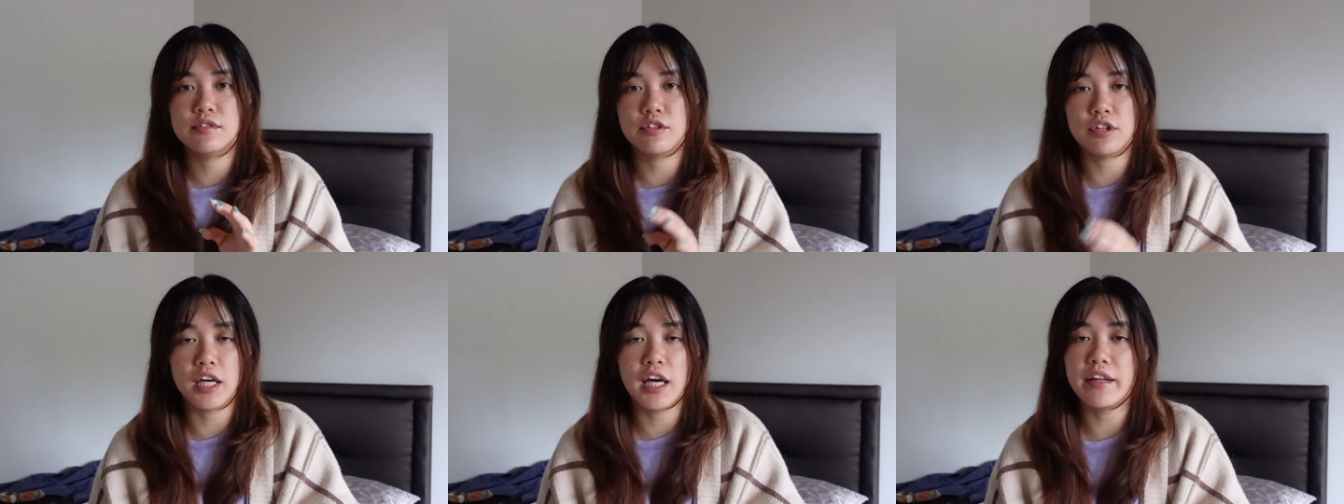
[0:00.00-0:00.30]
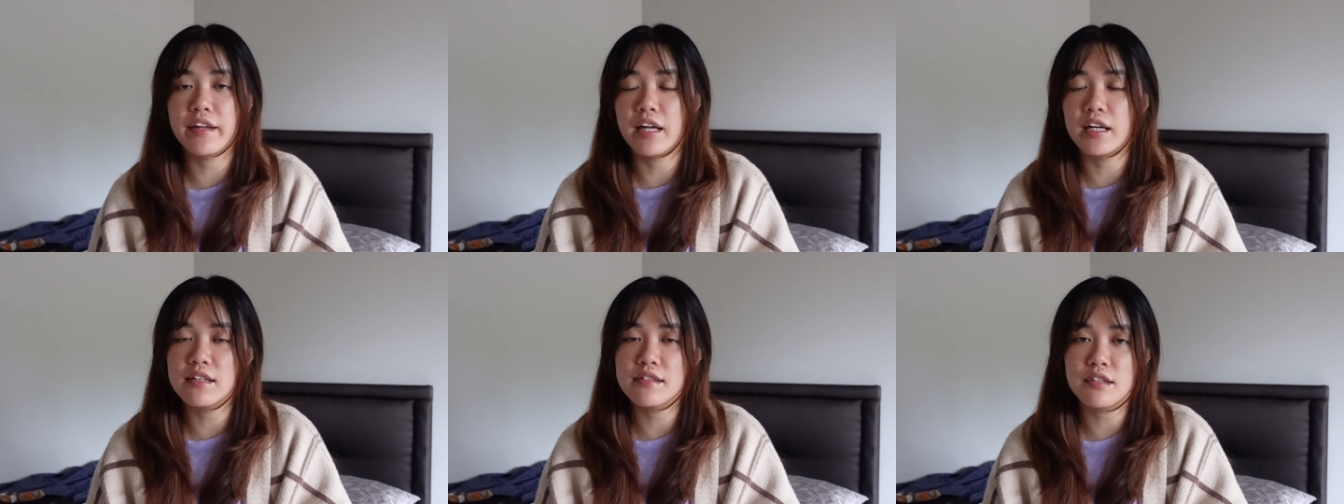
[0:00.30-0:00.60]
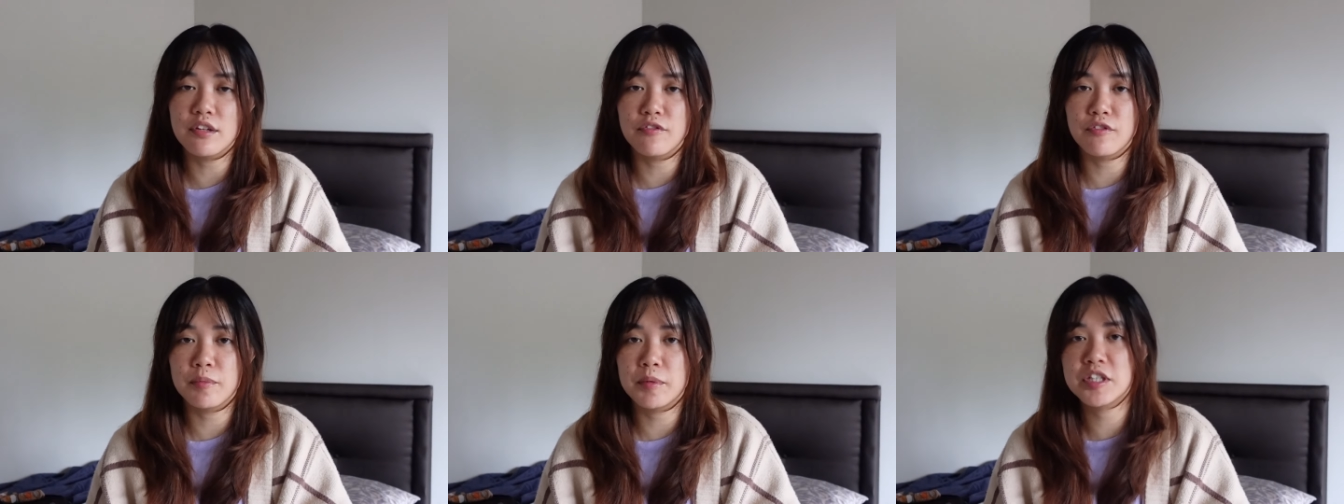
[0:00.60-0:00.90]
So yeah, that is
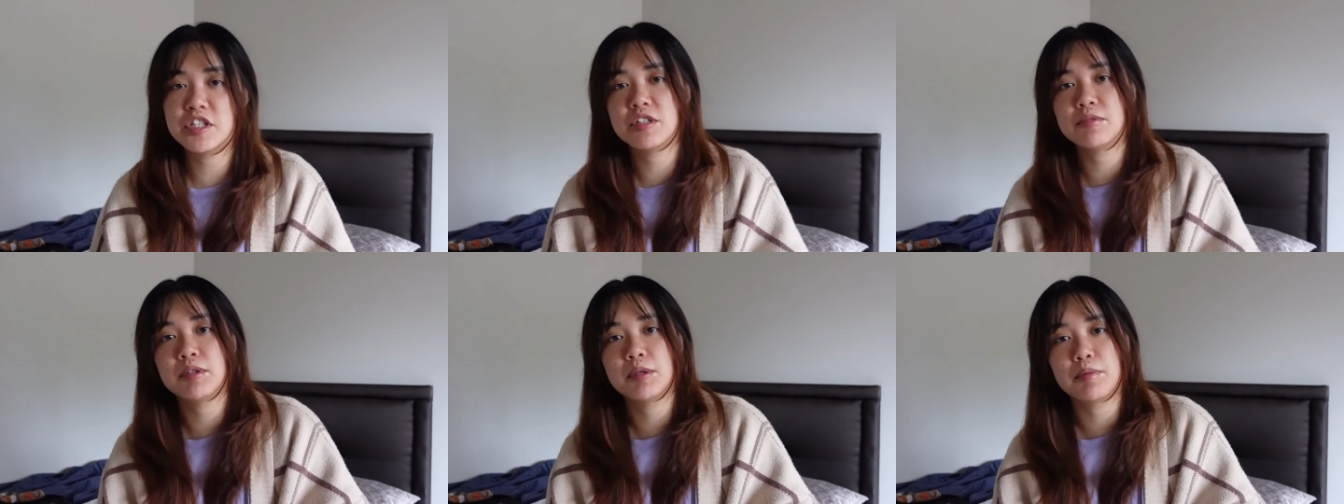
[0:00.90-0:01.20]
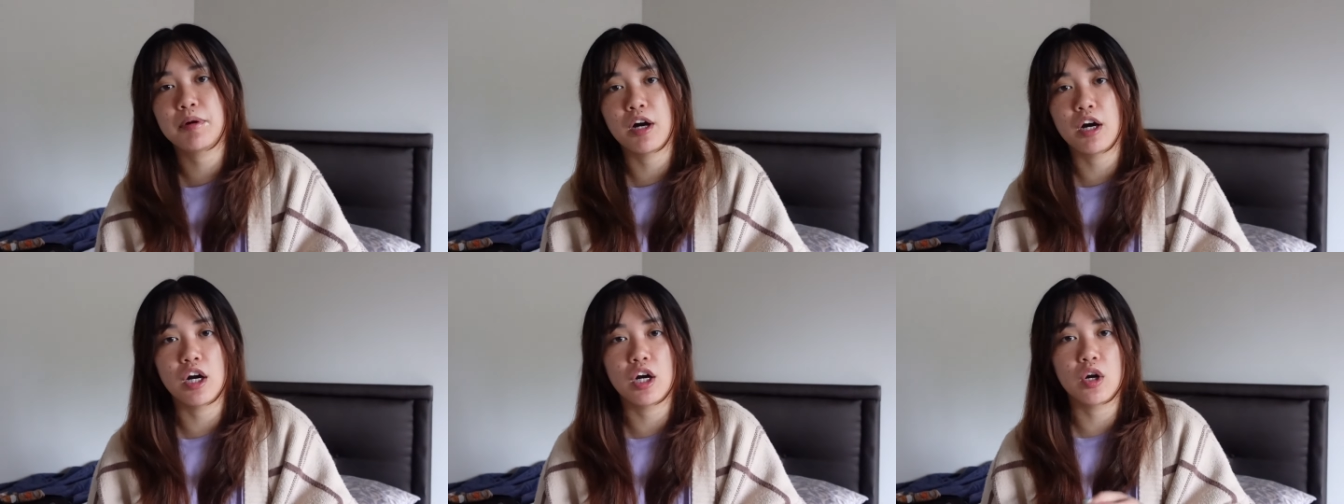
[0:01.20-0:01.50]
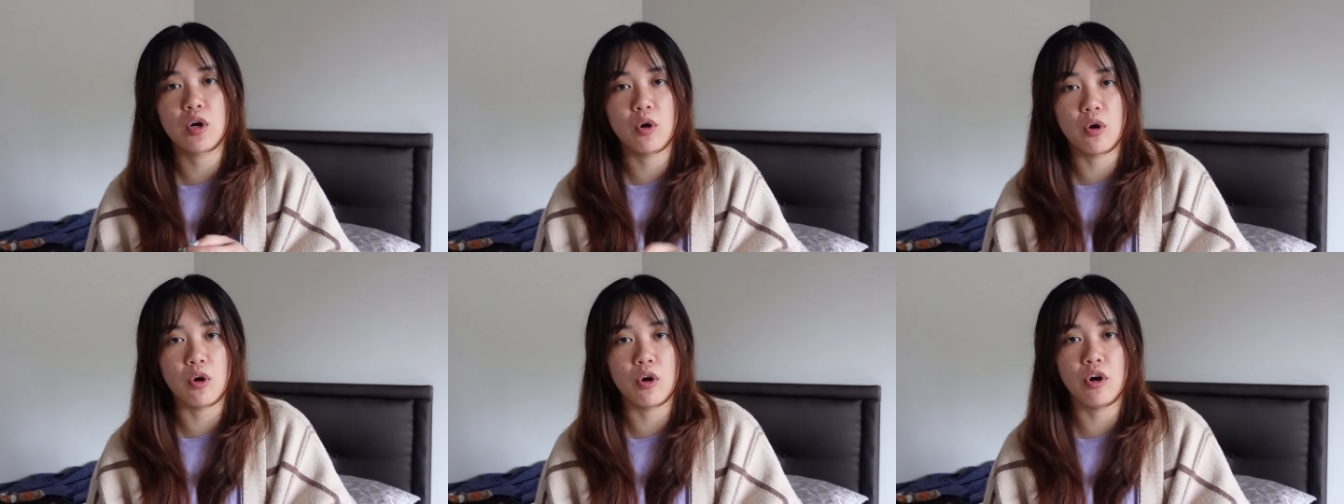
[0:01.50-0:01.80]
it for my Ghibli Park
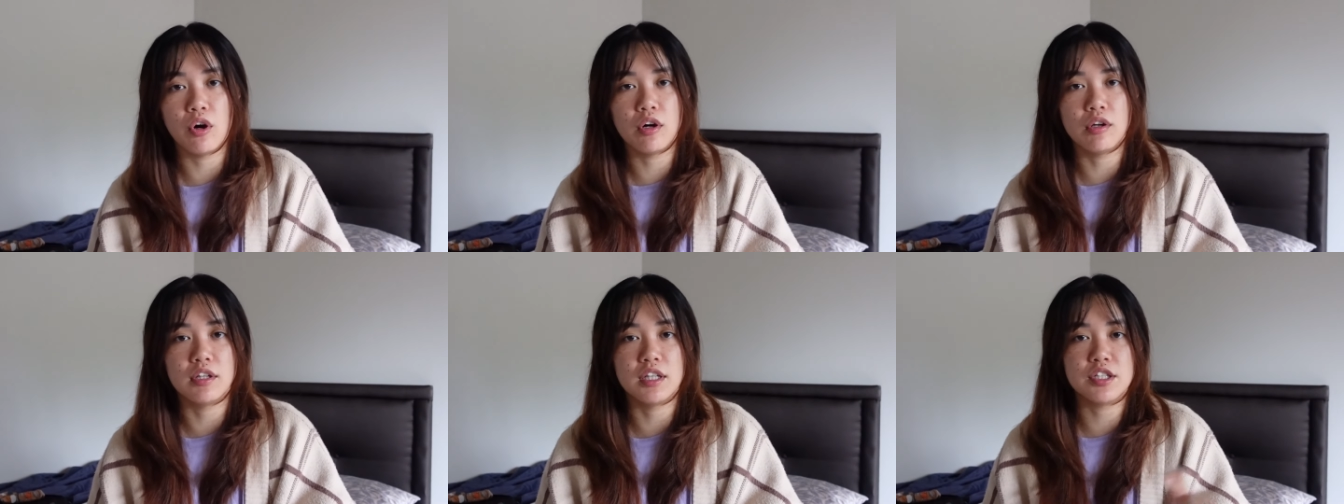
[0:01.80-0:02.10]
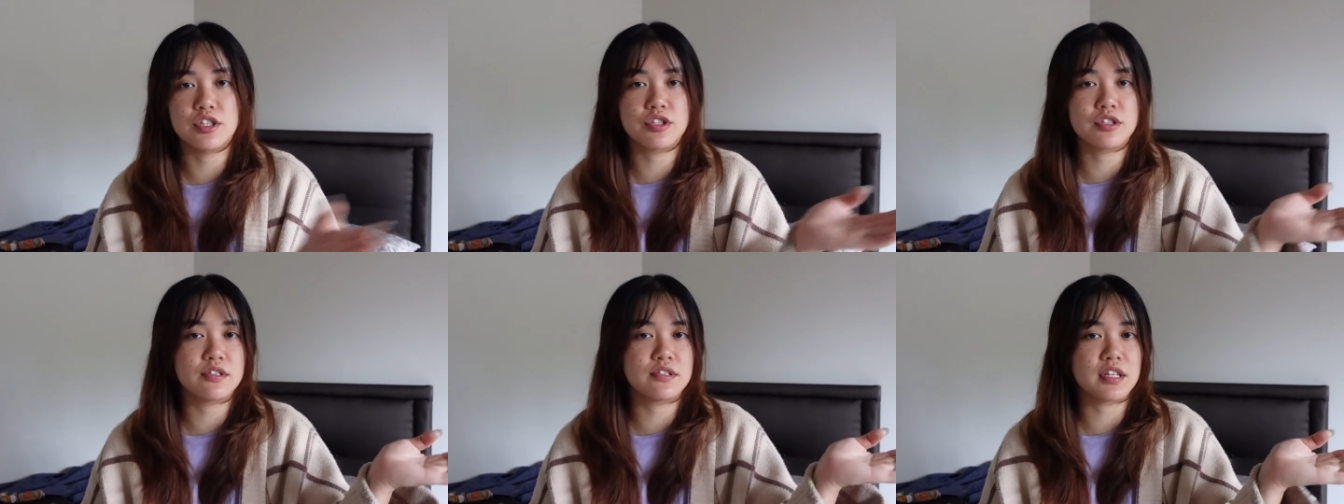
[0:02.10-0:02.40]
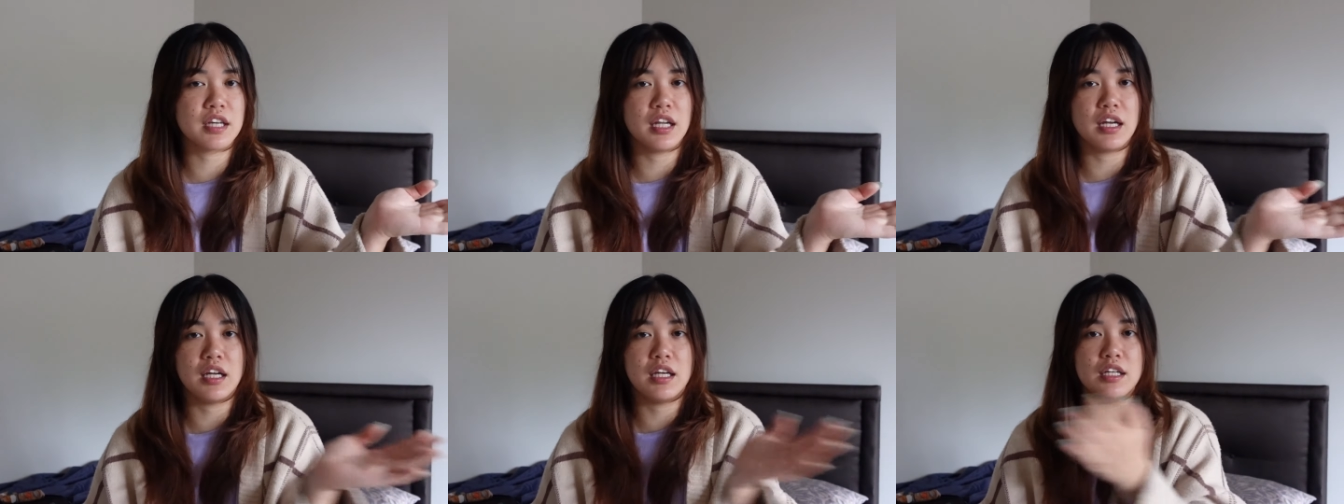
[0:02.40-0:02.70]
haul. Let's just
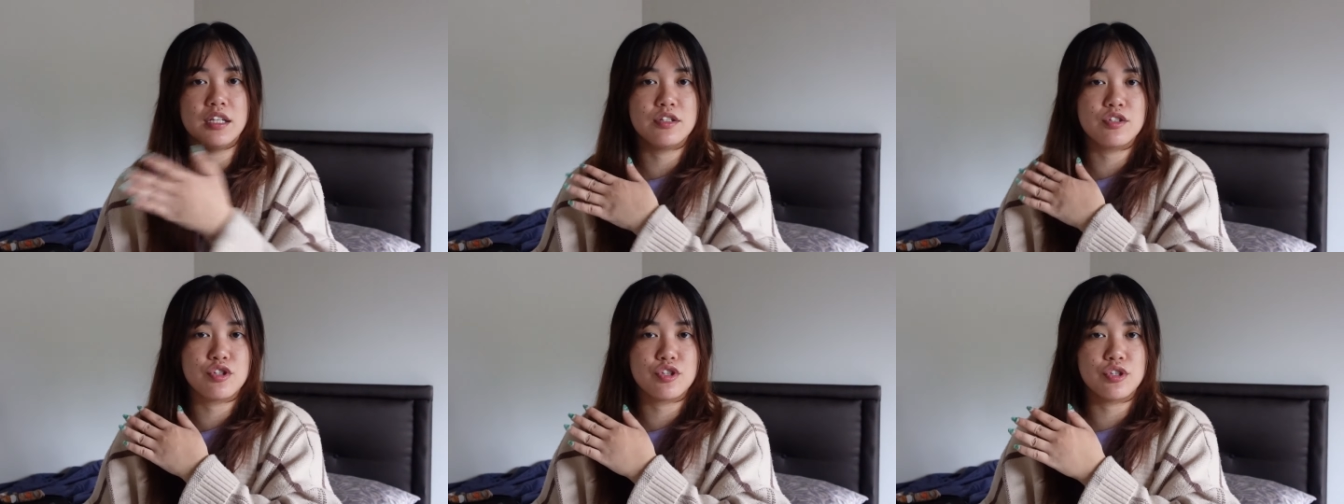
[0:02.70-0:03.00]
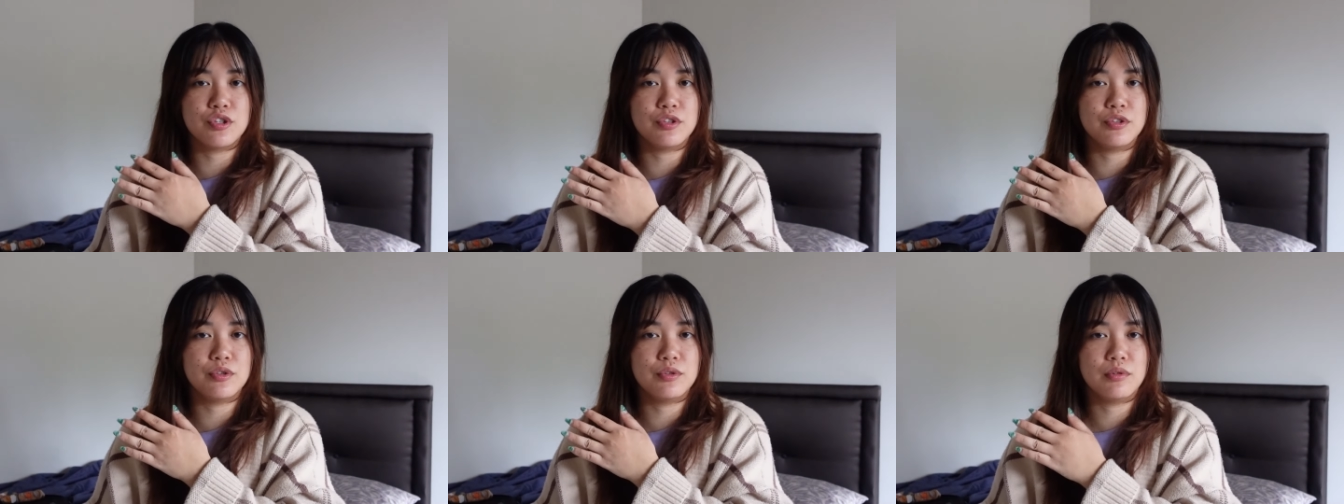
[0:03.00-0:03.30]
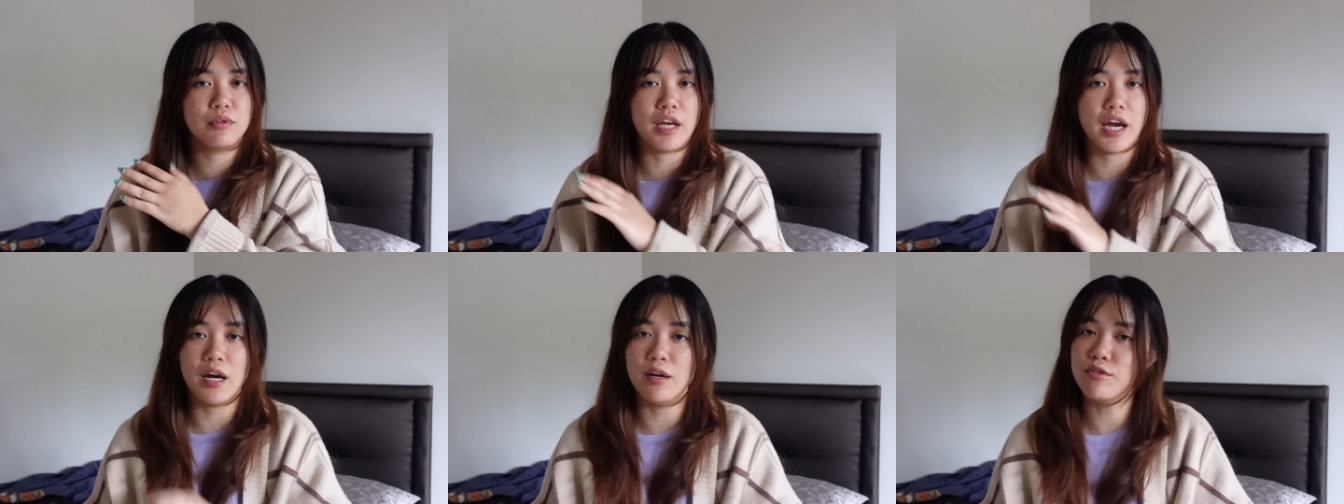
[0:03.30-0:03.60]
get into
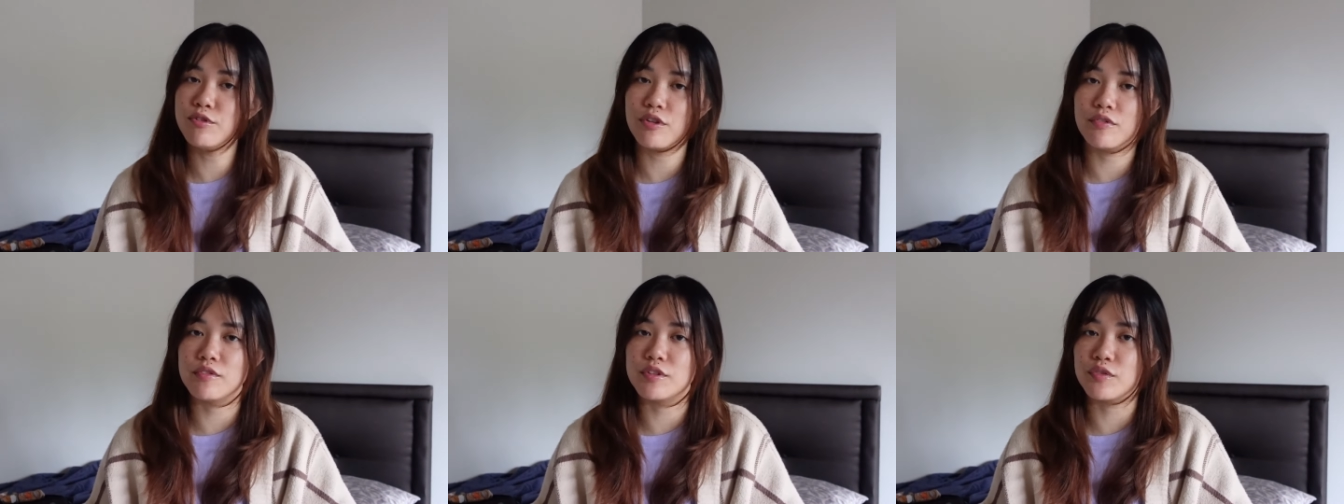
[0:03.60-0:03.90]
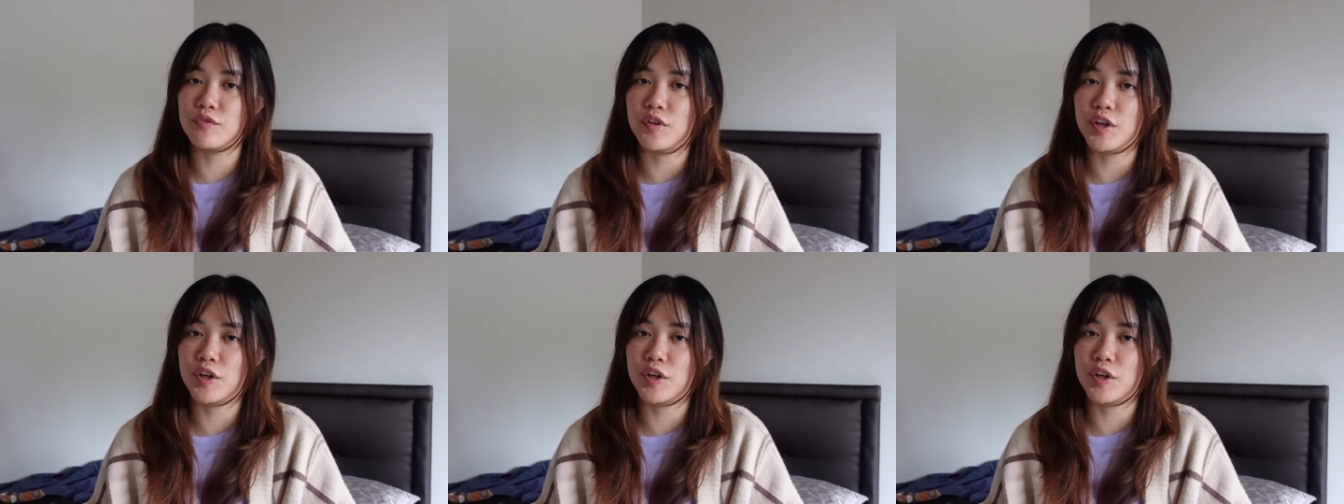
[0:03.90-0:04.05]
the outro of this